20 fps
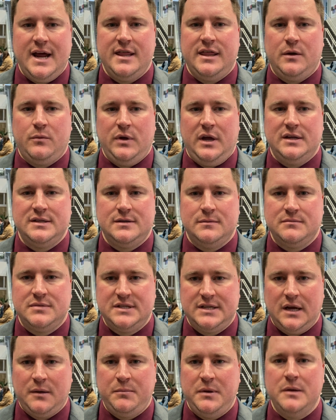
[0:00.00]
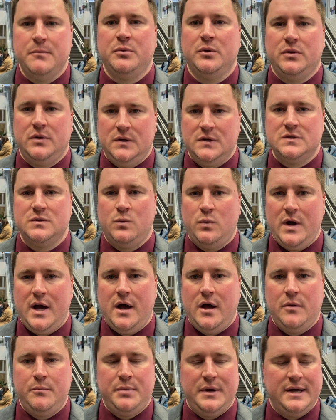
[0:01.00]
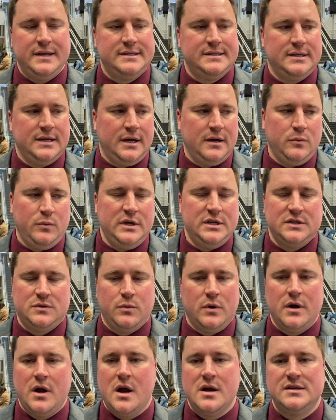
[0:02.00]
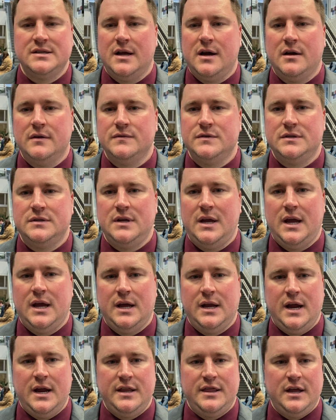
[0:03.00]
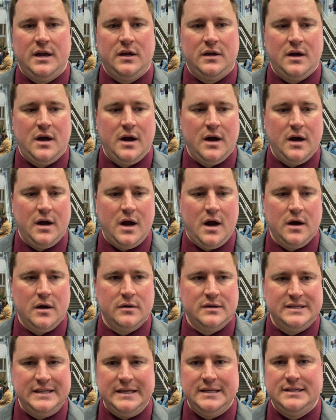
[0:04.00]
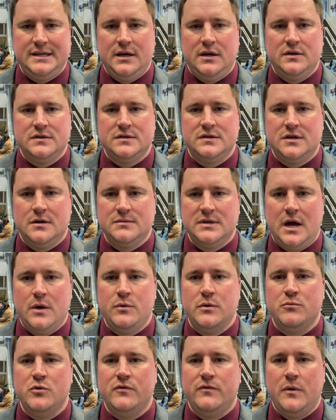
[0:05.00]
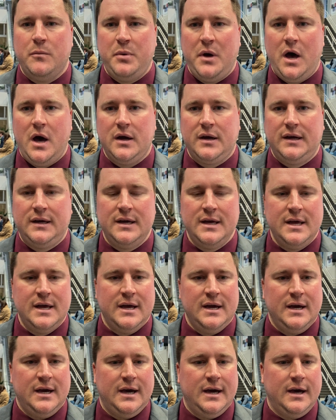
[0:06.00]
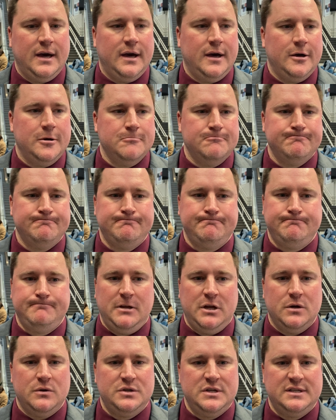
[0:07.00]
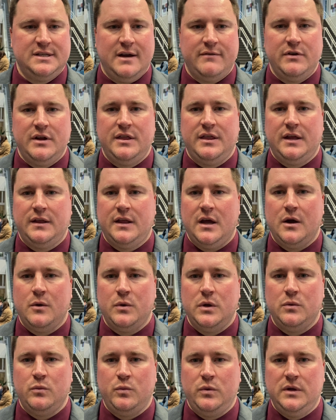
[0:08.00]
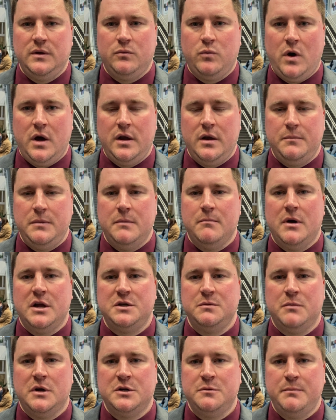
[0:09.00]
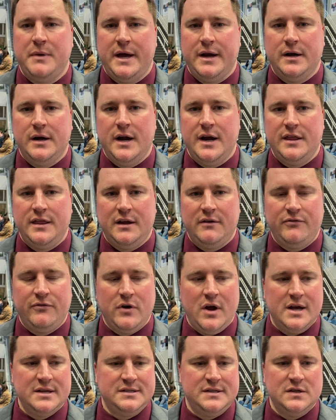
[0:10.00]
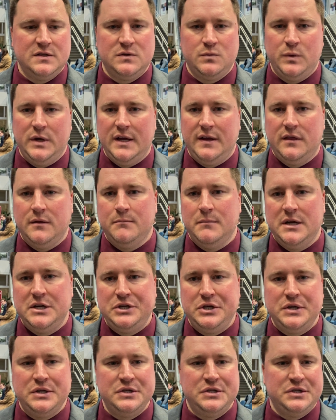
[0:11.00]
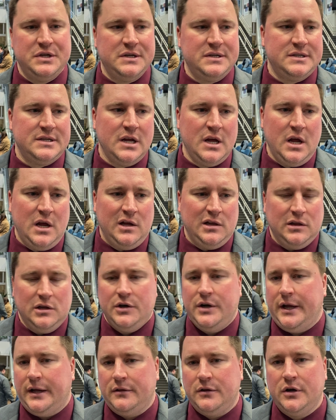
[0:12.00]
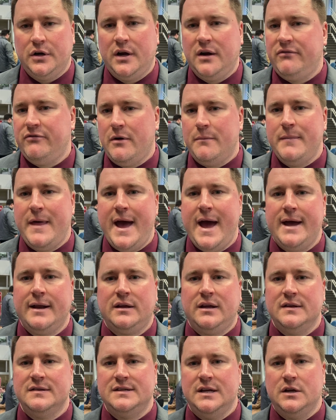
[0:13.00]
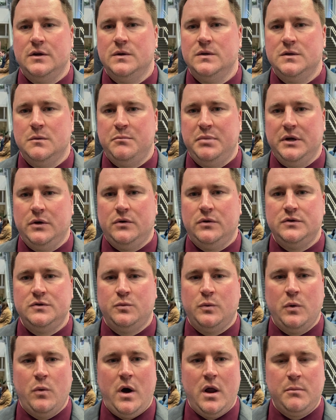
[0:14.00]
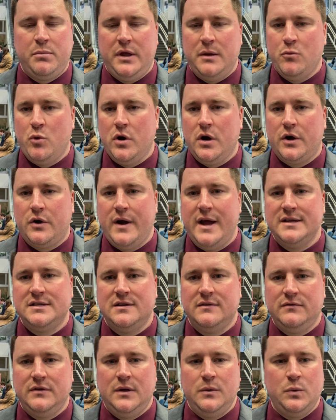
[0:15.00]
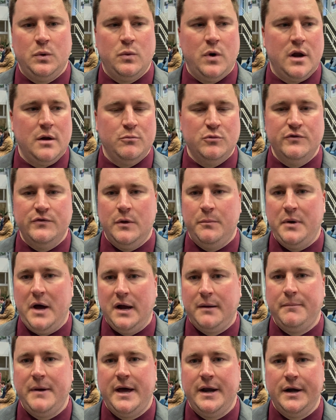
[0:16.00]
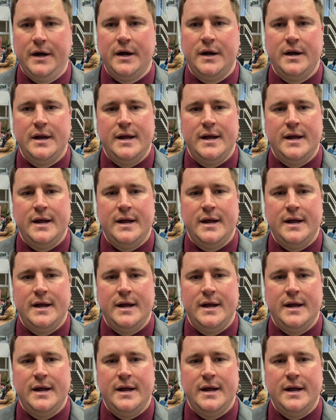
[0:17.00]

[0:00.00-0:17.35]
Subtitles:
I think we had some sick people as well, but we just weren't ourselves. And I think our details in terms of how we move the puck, you know, just everything there, we wanted to be much, much better. I think for us this week, the mission is just learning from that, continuing to build. We want to play more aggressively. We want to move the puck better.